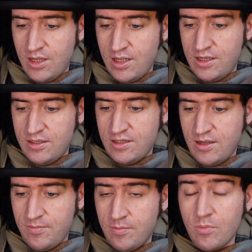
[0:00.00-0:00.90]
and
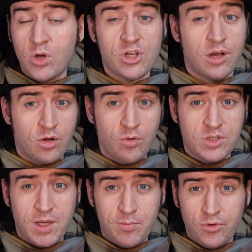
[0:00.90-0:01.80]
which are
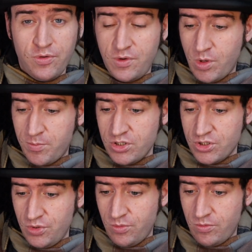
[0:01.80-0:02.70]
going to be improved in
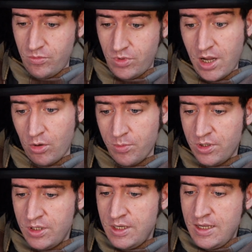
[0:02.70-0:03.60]
1.2, I hope.